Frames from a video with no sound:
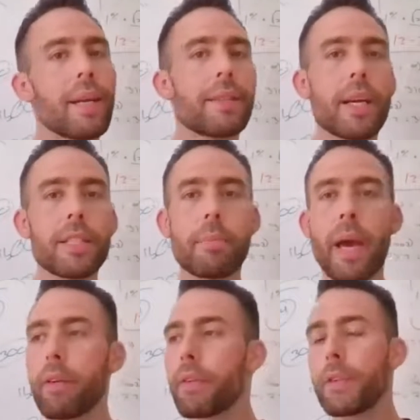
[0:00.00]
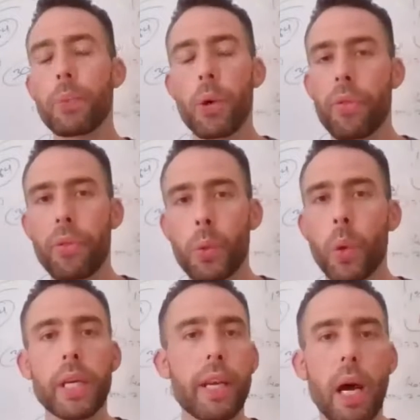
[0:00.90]
Doesn't matter if it's worth
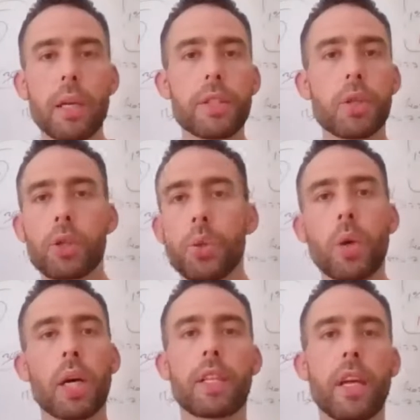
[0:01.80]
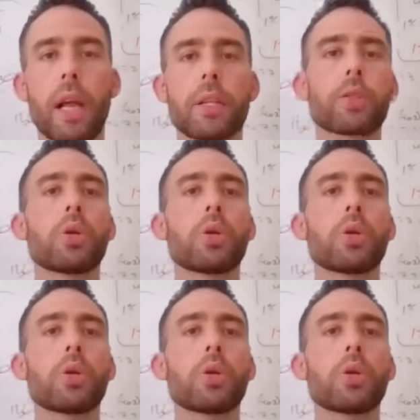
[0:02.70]
$20 or $200